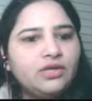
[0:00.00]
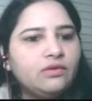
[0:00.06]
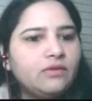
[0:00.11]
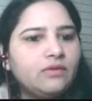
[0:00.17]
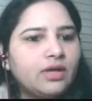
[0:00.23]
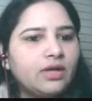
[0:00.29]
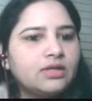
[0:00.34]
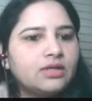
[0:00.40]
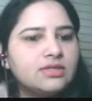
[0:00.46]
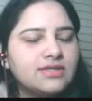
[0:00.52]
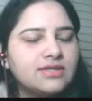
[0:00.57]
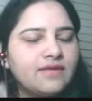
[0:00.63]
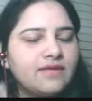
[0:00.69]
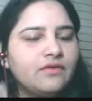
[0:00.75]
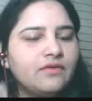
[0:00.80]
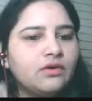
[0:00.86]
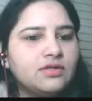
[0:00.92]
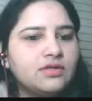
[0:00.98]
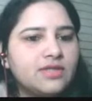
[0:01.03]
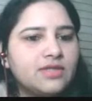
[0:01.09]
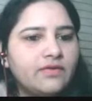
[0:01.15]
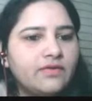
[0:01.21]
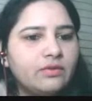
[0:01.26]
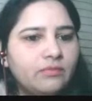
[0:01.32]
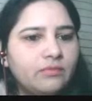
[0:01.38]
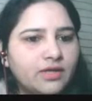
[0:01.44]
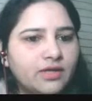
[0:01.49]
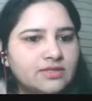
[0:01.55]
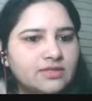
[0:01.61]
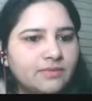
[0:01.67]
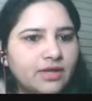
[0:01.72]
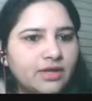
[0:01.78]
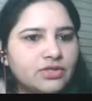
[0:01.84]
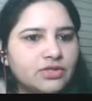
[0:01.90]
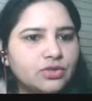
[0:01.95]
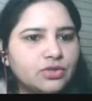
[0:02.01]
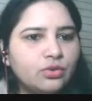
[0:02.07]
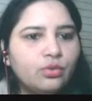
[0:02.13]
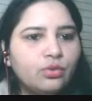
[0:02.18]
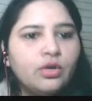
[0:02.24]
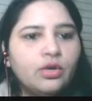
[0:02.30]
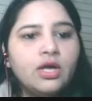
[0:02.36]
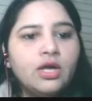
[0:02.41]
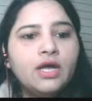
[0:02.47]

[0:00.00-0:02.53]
you get 7 or 7 plus span score